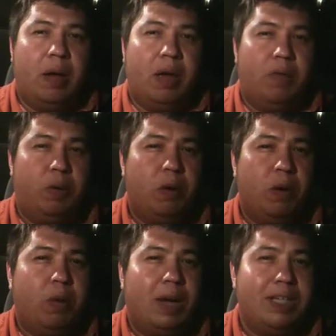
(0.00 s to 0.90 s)
If we
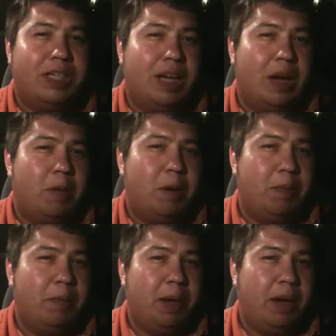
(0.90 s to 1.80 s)
wonder why GM
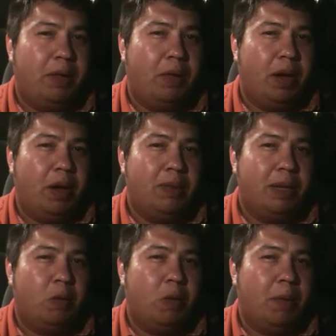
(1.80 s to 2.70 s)
went bankrupt
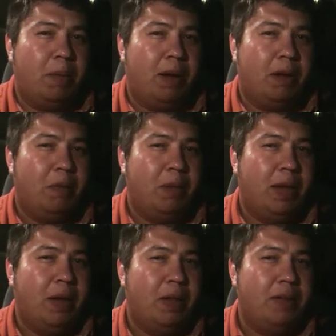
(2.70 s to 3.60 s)
and why Michael
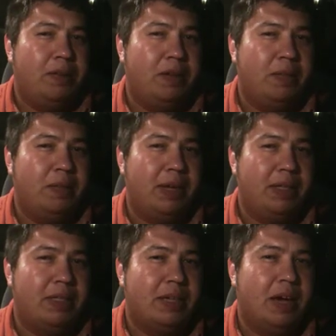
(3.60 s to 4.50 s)
Bay all of a sudden
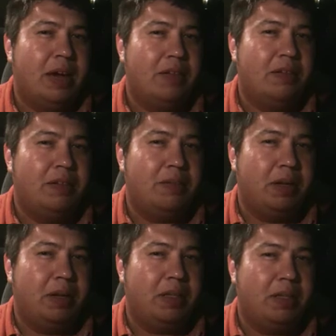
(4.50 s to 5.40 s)
makes hundreds of
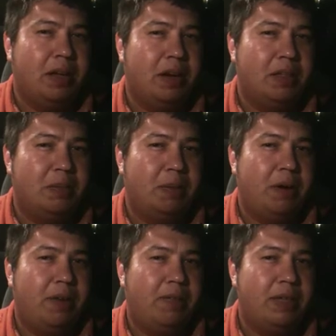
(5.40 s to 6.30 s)
millions of dollars in
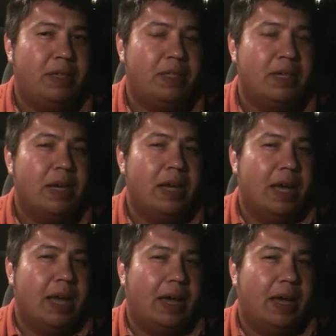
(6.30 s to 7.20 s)
profits,
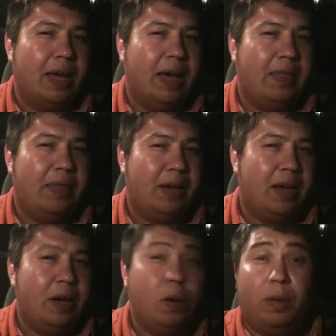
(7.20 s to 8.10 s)
I think
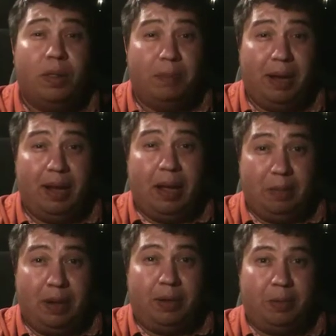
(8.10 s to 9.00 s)
I know where the bailout
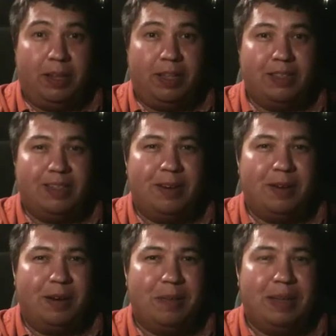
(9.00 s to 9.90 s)
money went.
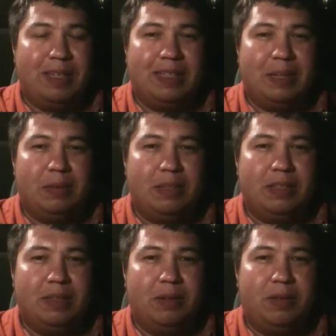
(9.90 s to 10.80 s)
So basically went to
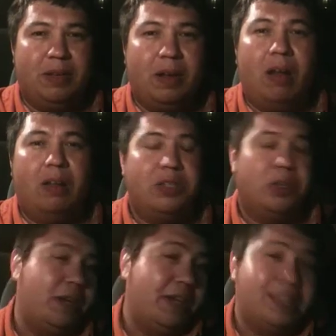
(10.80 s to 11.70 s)
this movie. All
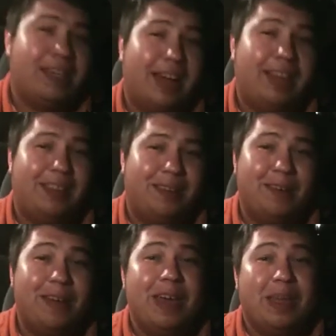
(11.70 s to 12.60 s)
joking aside,
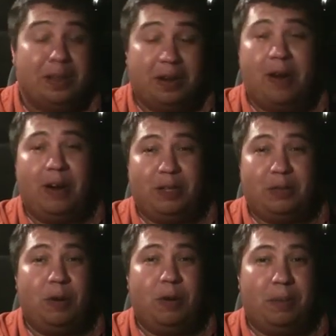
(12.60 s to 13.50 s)
though, the cars
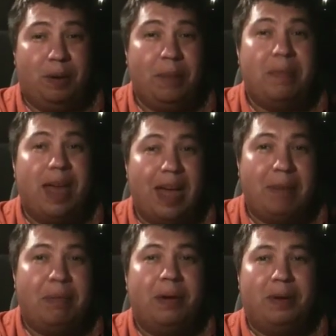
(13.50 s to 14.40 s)
were pretty
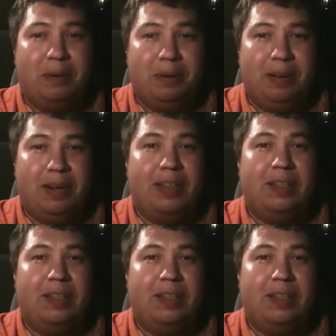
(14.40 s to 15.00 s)
bad, pretty cool looking.